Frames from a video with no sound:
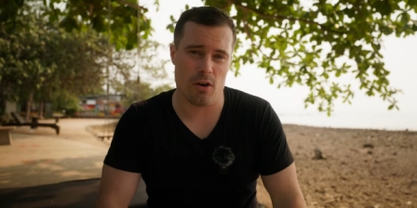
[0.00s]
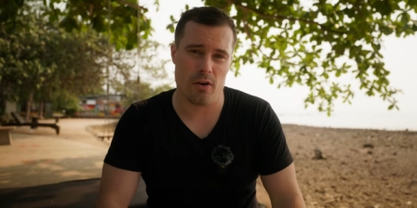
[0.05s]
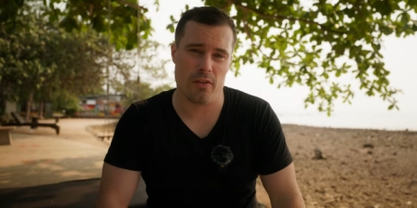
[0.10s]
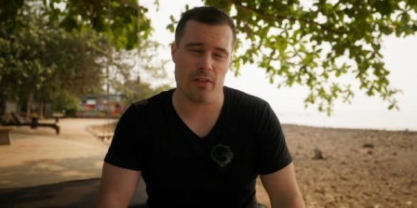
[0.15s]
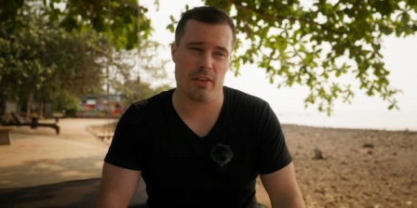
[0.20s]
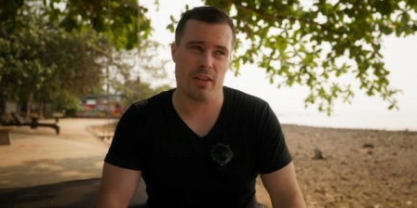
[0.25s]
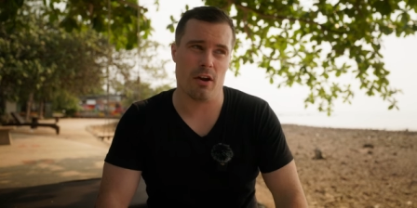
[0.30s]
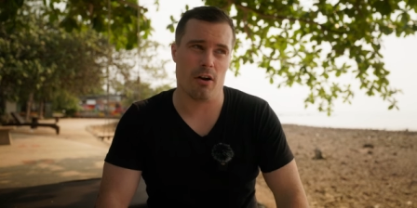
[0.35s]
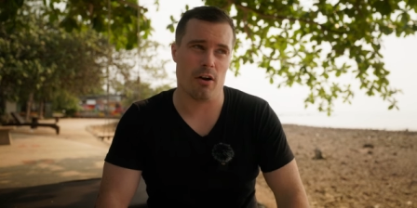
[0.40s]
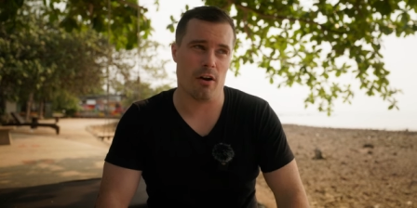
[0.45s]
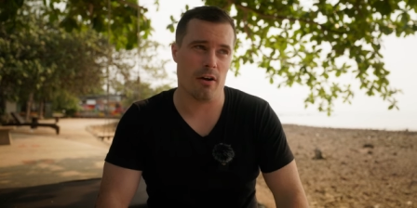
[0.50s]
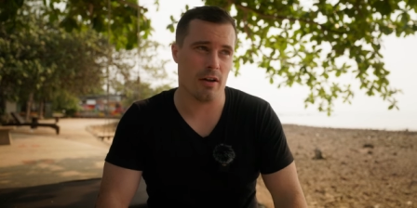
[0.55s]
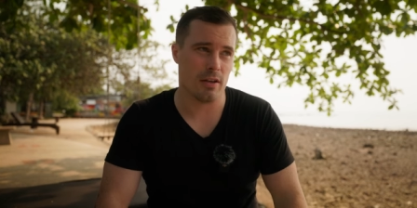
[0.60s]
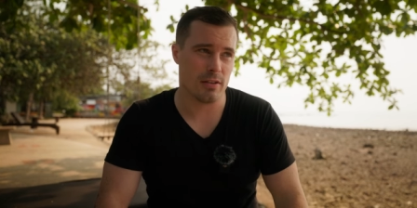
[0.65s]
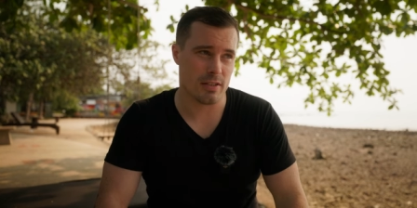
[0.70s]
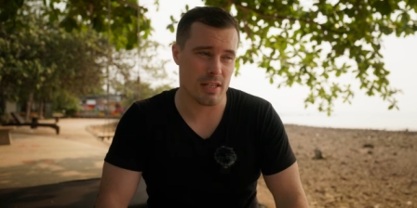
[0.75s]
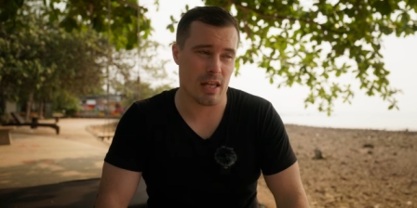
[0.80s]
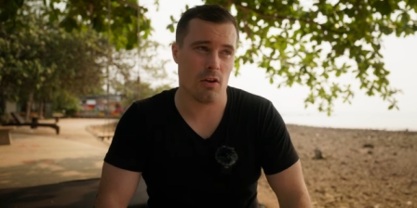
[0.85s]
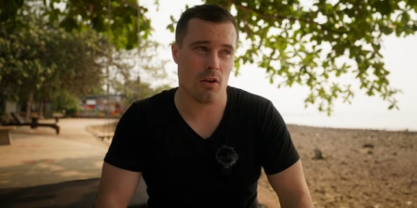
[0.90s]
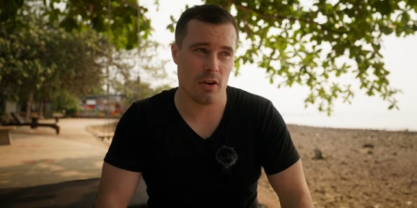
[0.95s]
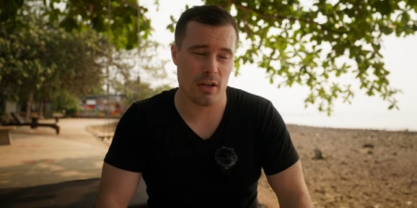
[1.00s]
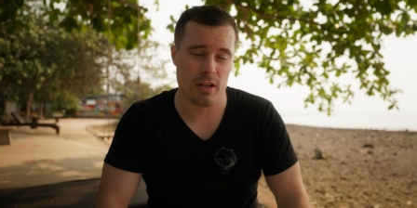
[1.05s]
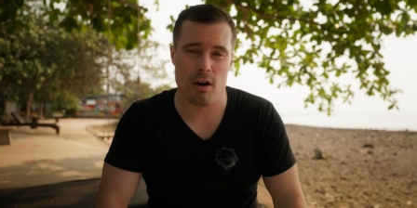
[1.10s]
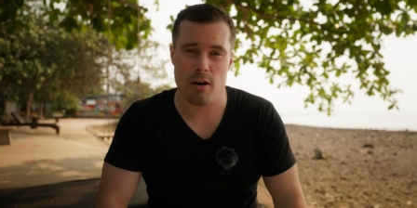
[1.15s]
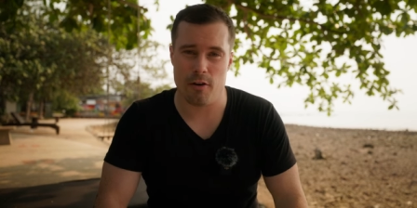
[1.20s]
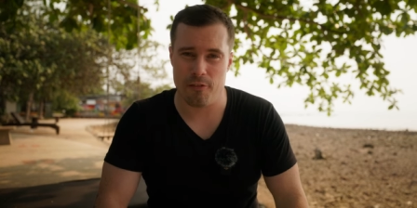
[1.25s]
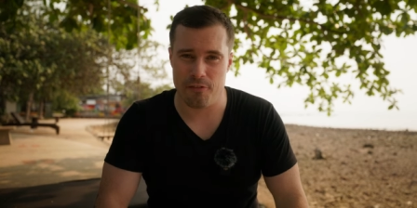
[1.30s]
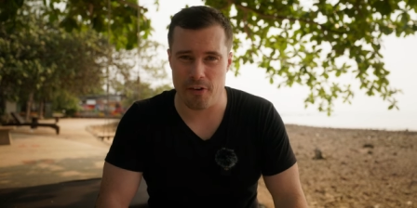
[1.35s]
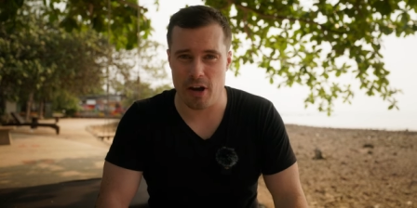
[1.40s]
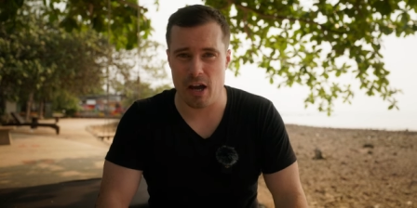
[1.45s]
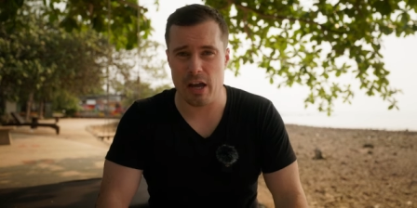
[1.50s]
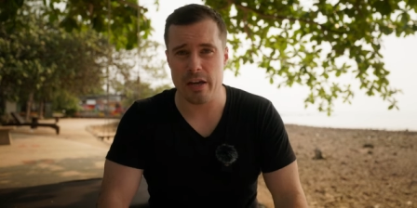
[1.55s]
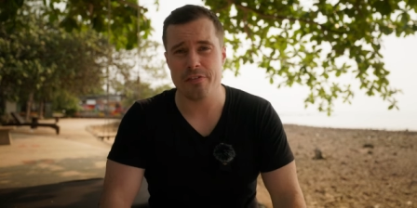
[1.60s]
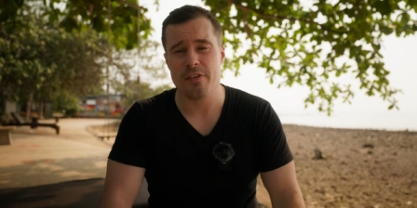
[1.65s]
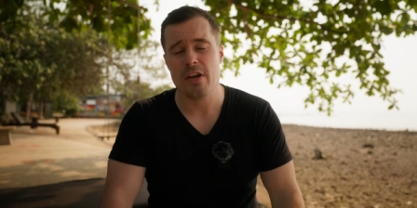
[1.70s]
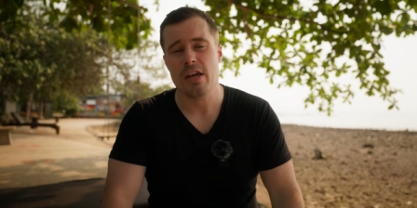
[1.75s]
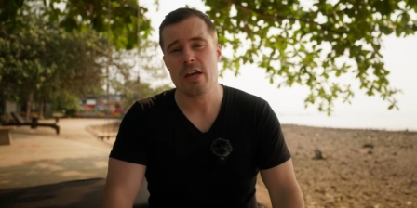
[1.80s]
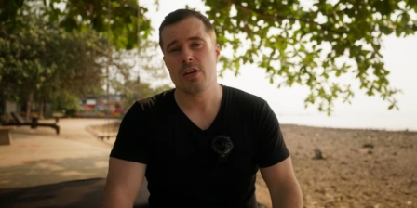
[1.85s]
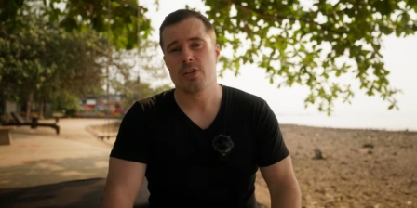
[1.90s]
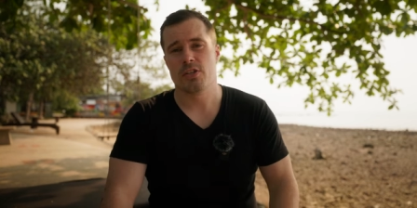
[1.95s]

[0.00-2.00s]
on the R5.